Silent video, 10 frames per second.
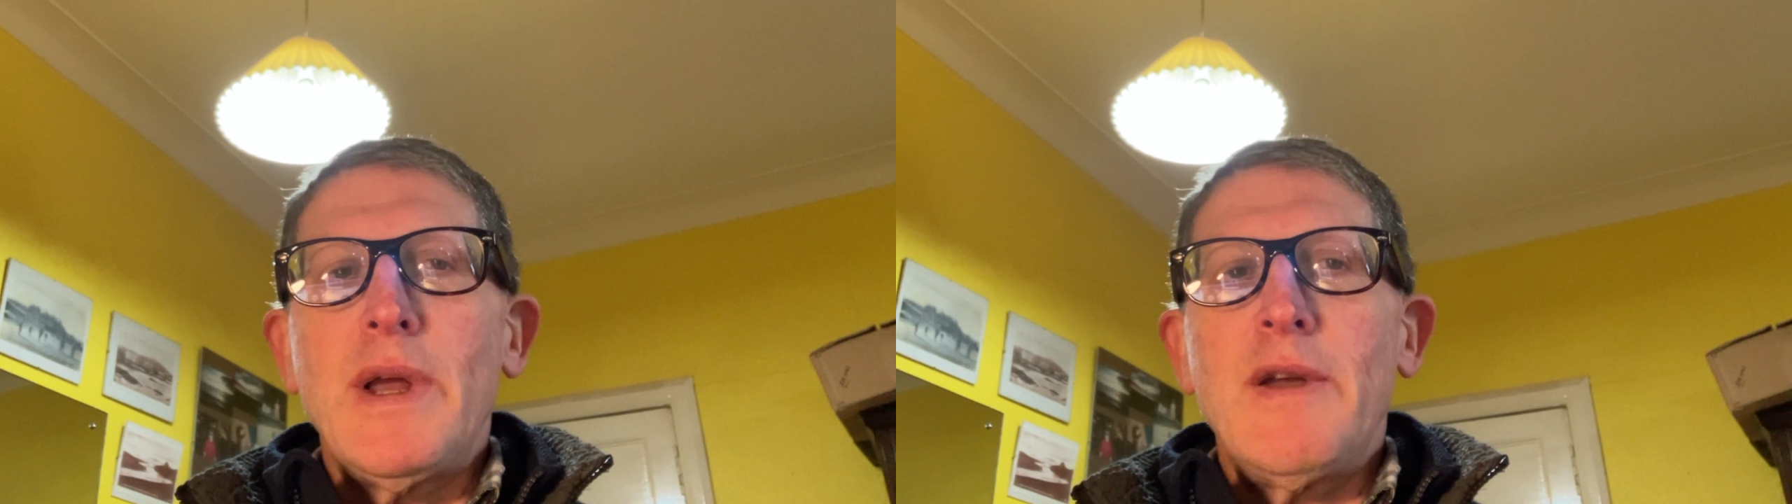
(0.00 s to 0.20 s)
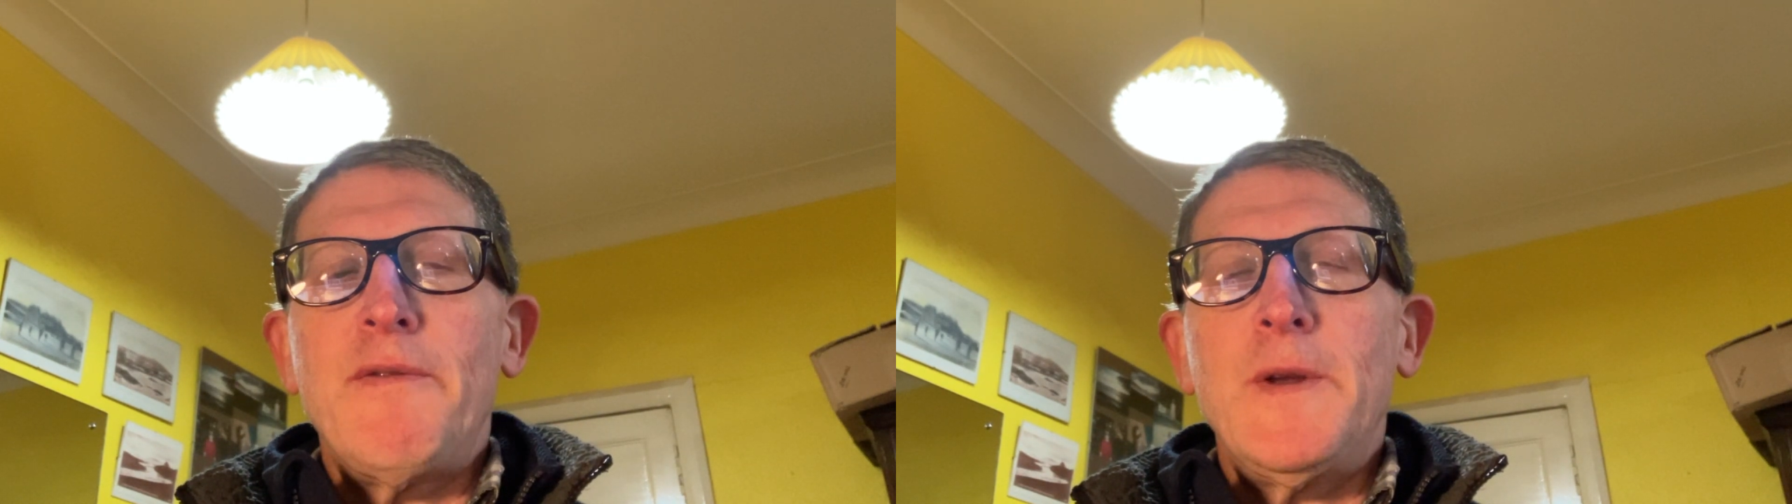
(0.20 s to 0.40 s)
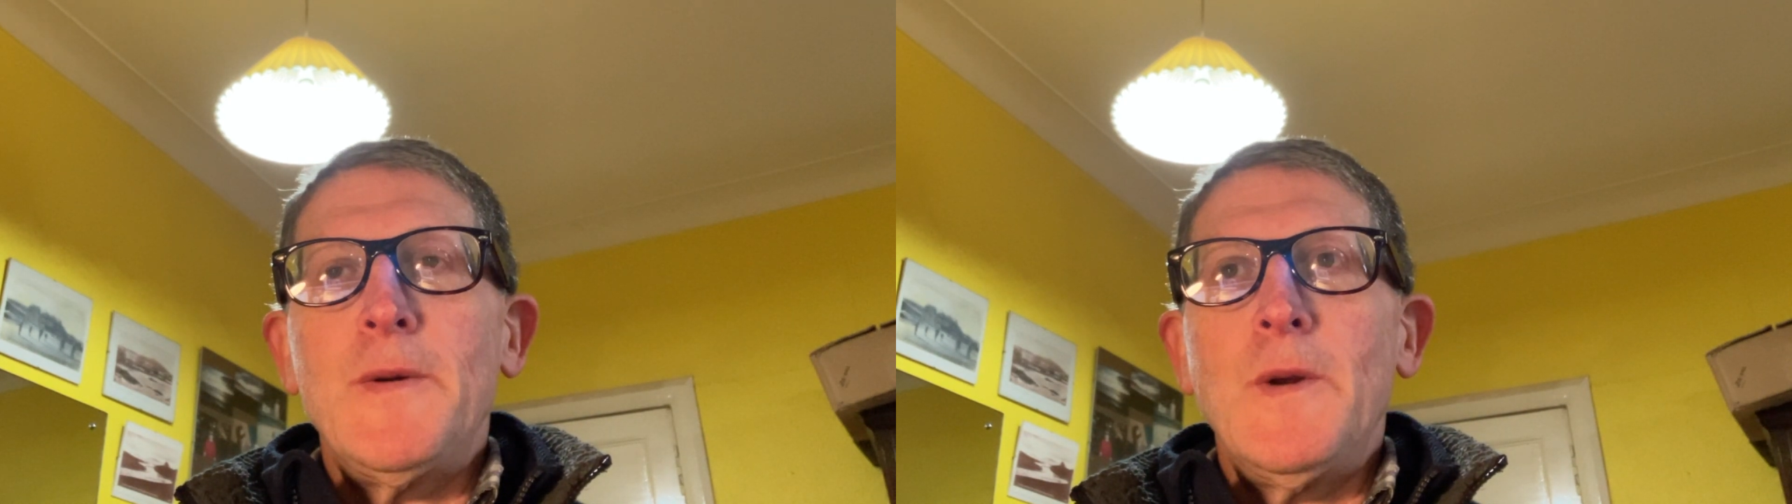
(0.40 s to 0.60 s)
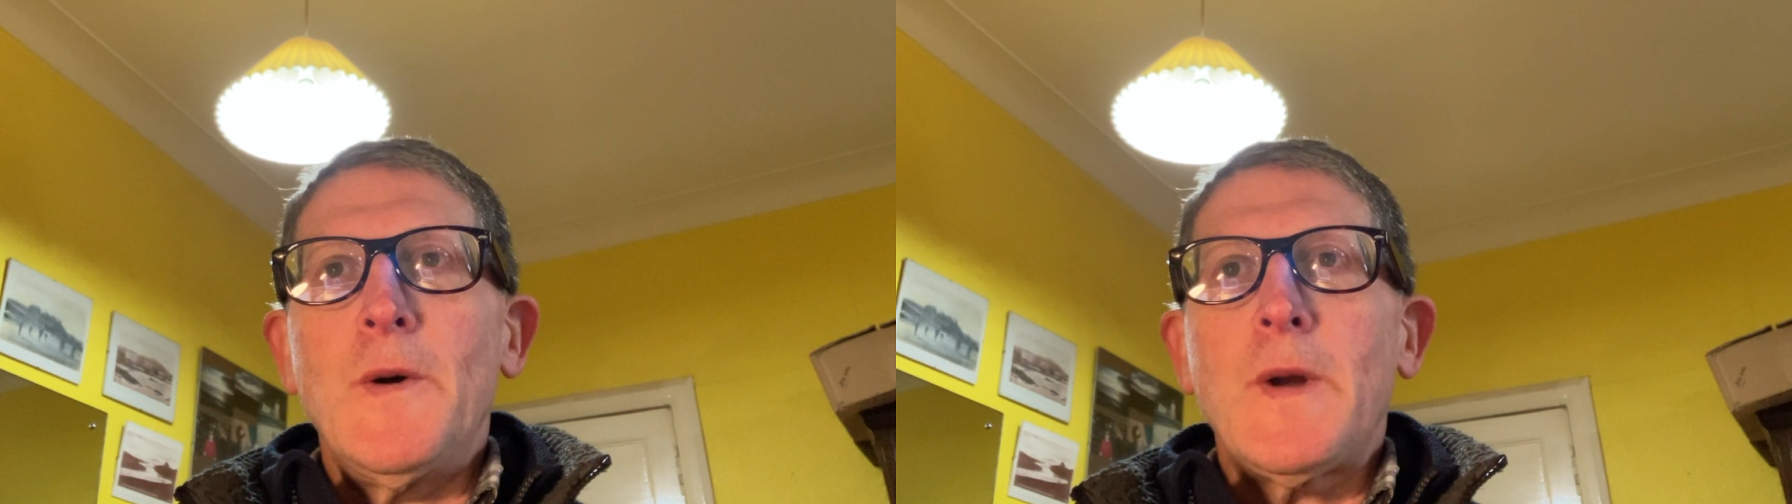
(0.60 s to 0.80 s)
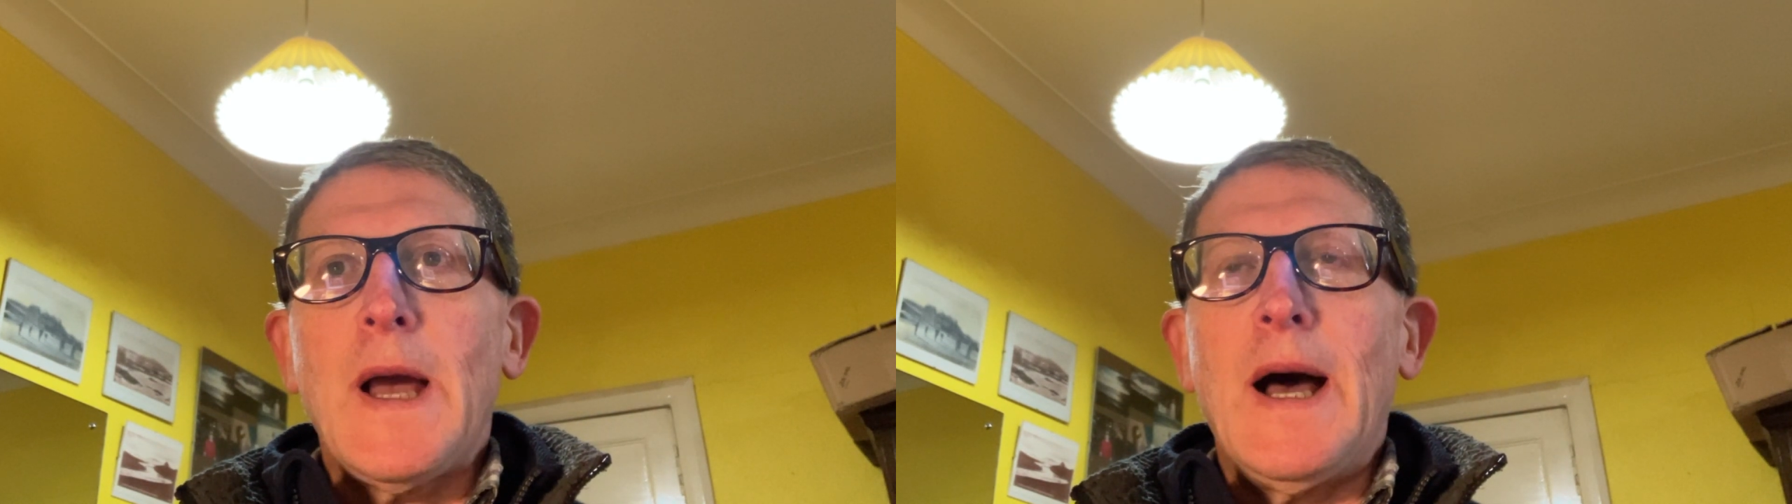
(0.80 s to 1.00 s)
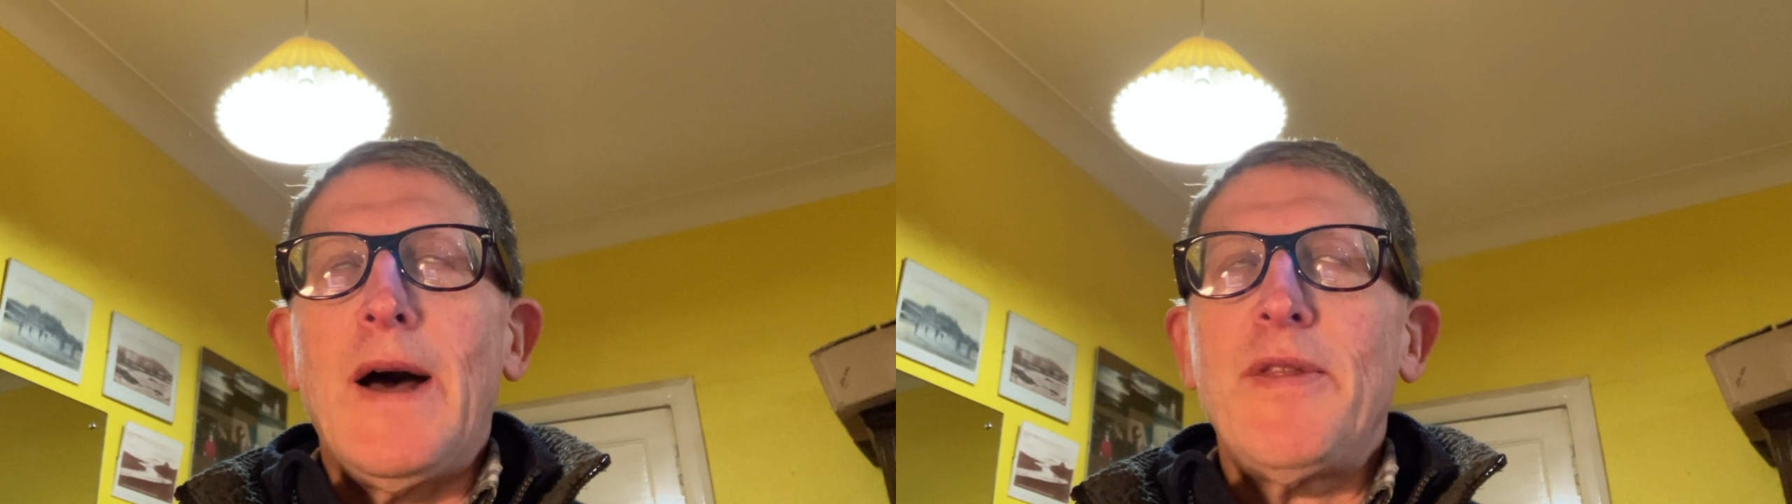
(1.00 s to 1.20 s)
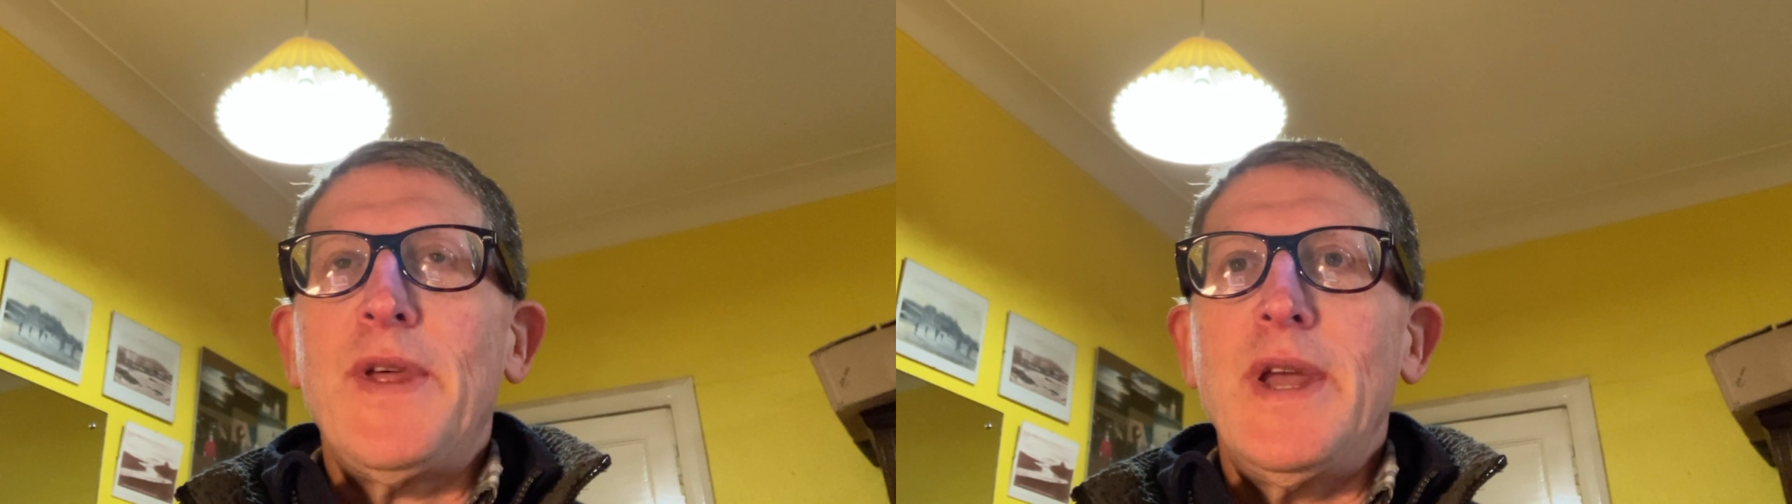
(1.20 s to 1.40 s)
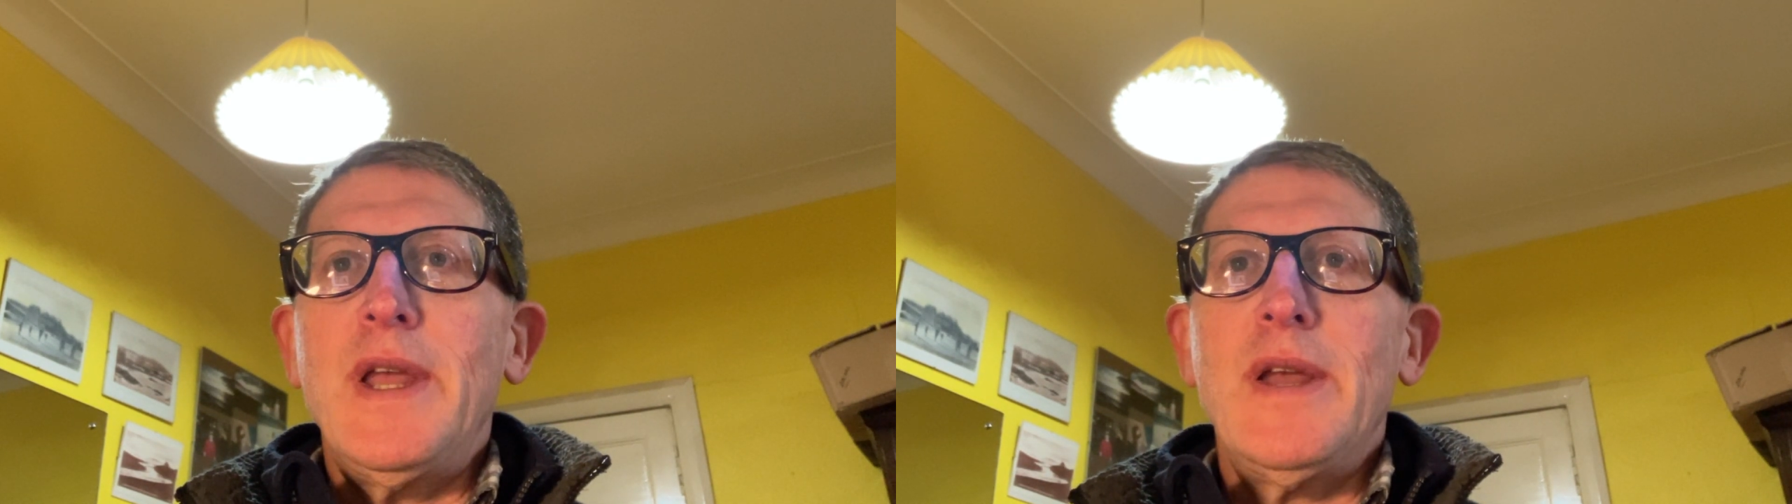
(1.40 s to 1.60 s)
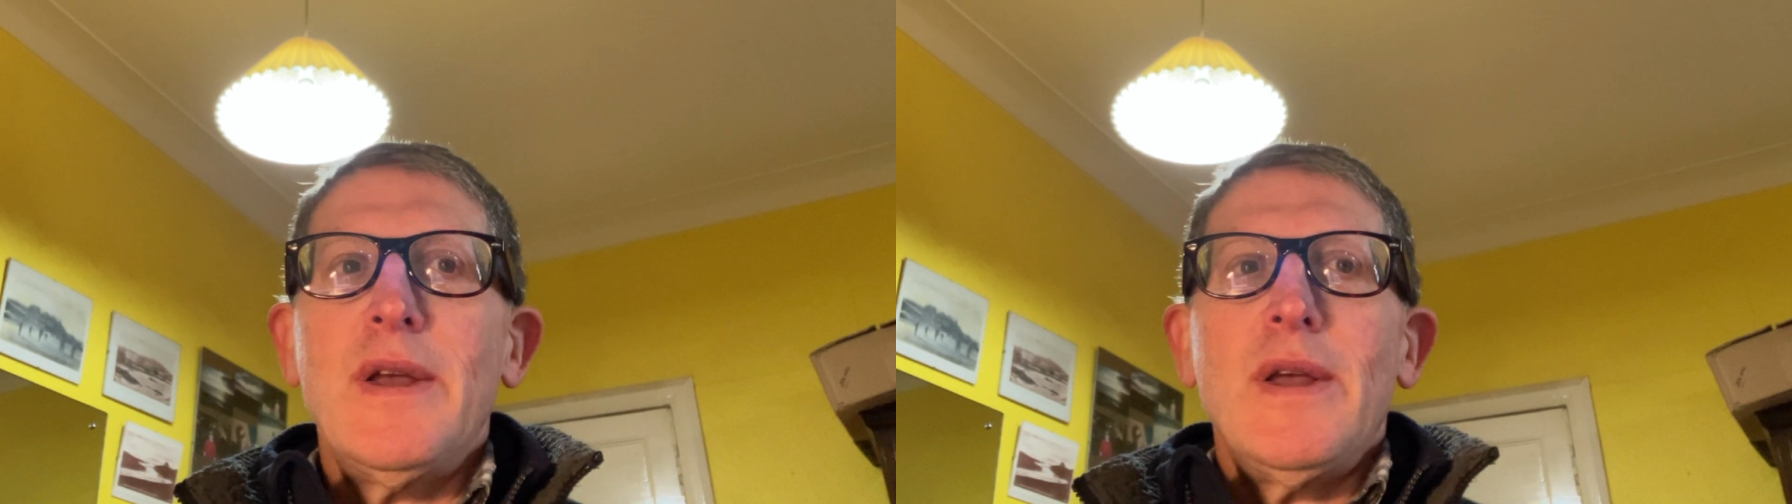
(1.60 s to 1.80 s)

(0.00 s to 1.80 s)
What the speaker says: if you look at the